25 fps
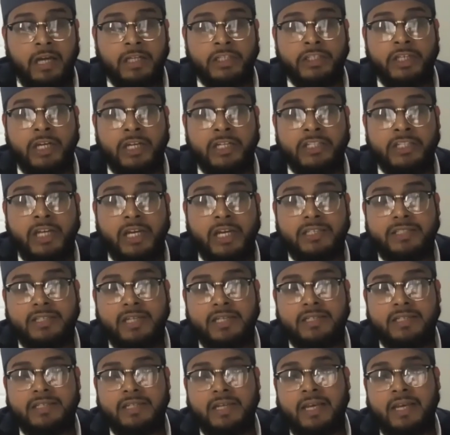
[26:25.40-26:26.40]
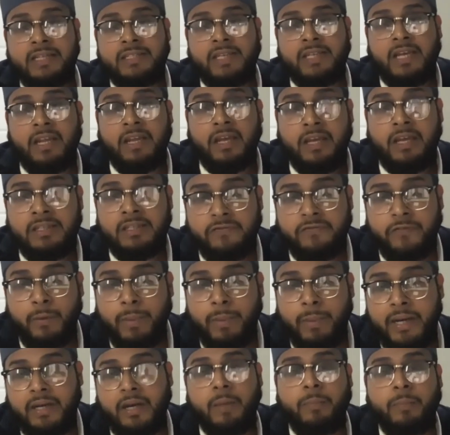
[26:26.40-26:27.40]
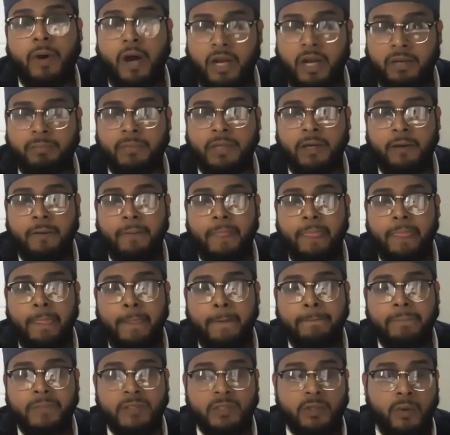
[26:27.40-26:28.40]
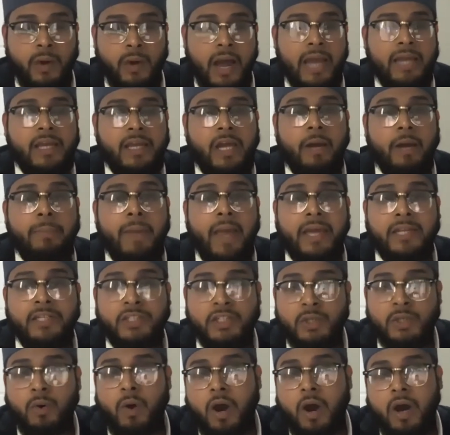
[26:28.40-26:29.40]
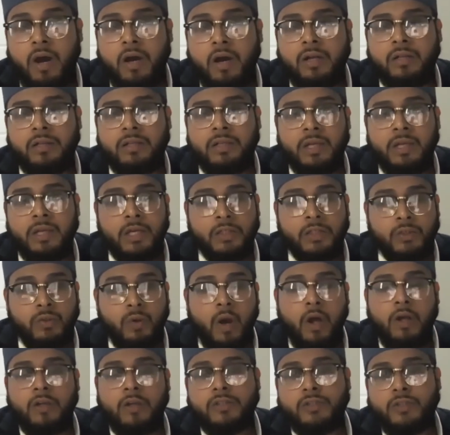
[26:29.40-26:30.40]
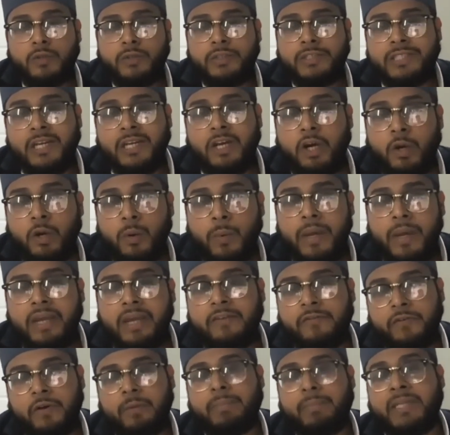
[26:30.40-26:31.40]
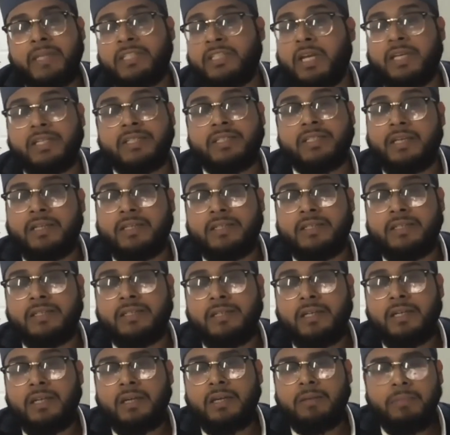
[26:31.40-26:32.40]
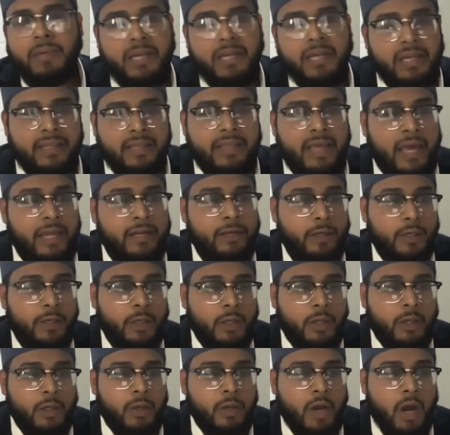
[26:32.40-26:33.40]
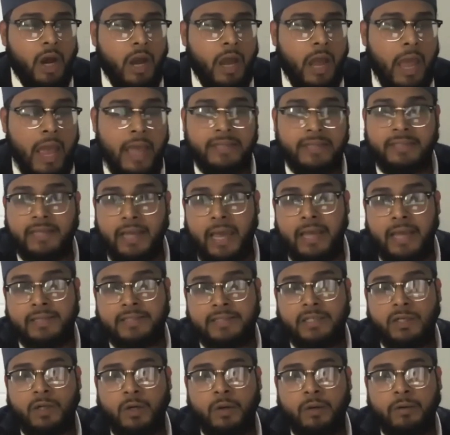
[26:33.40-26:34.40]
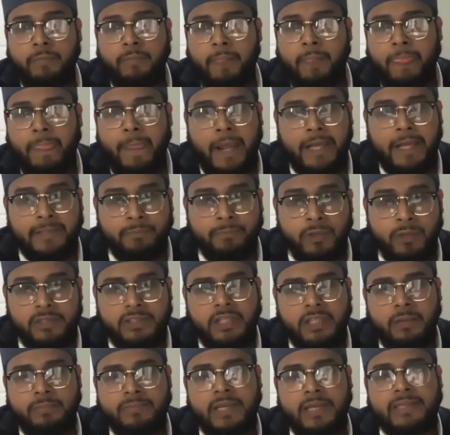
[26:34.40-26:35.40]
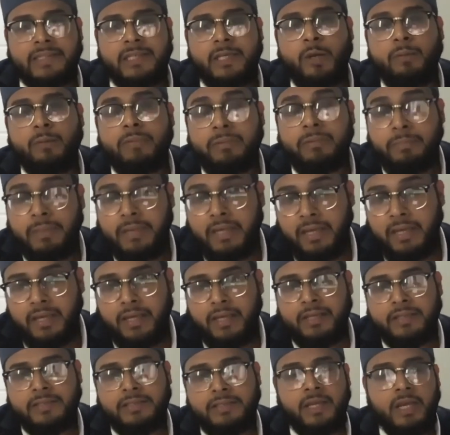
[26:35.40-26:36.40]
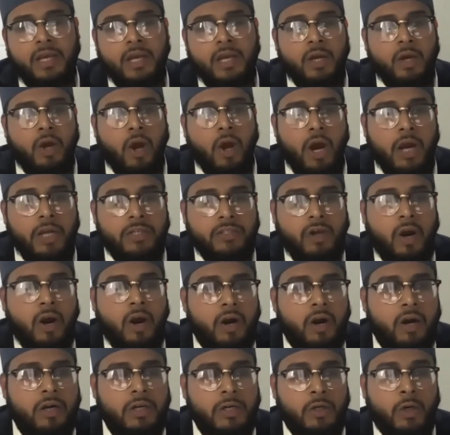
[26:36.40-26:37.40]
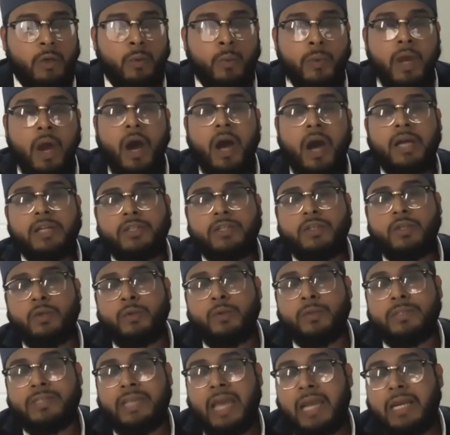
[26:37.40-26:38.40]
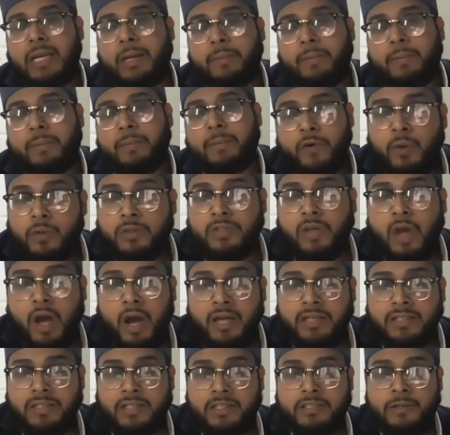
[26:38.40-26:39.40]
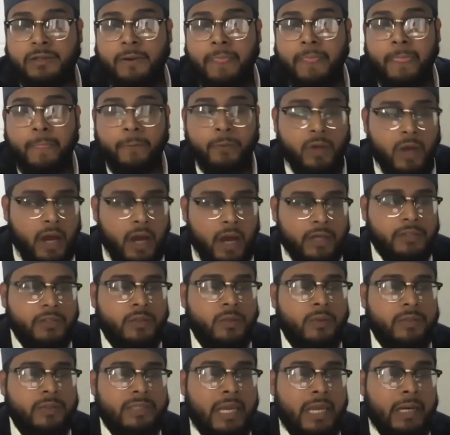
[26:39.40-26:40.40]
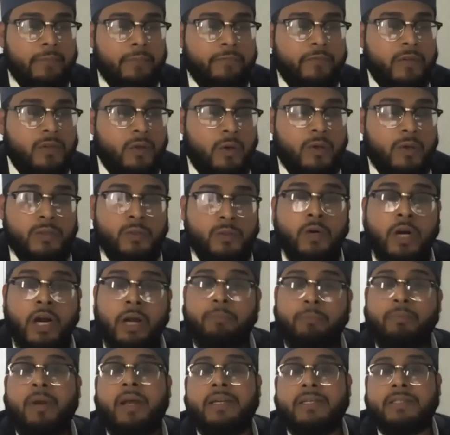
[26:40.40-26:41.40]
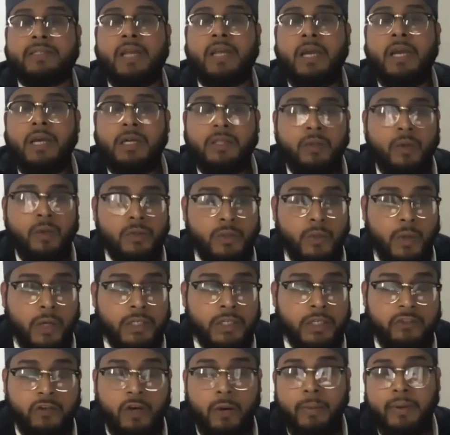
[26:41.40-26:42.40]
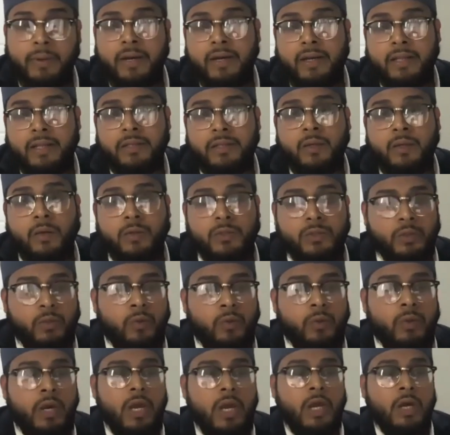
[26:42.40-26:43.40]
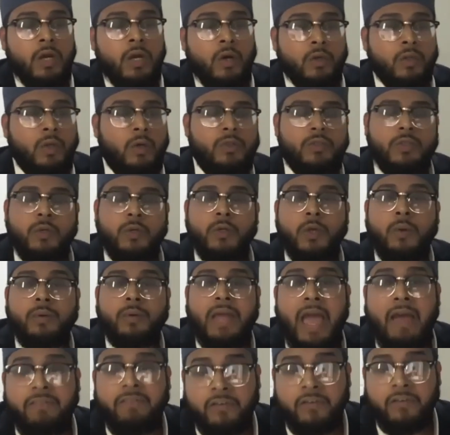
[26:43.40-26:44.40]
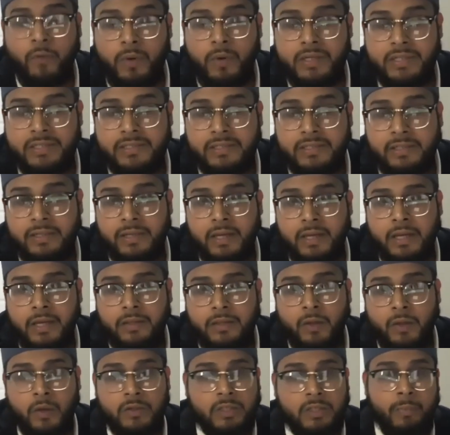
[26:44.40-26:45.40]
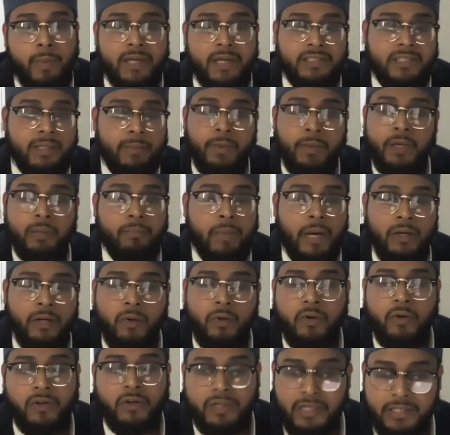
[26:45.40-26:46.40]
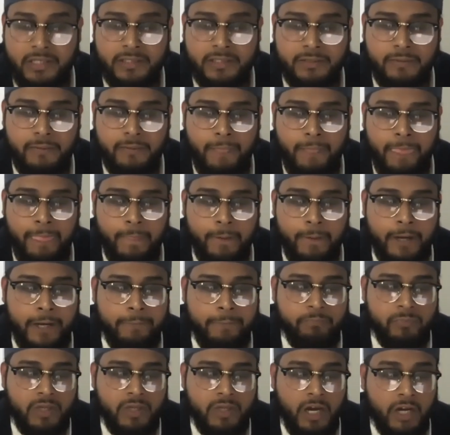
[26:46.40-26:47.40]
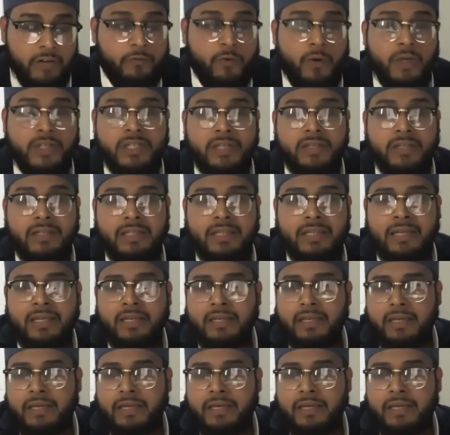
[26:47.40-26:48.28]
injustice is forbidden upon me. So I command you all to also steer away from injustice. Meaning that as you know, as Muslims, as human beings, it's our, you know, we ought to stand up for those causes. We ought to stand up for those who are oppressed, those who are discriminated, those who don't have a voice, those amongst the minorities, right? Unfortunately,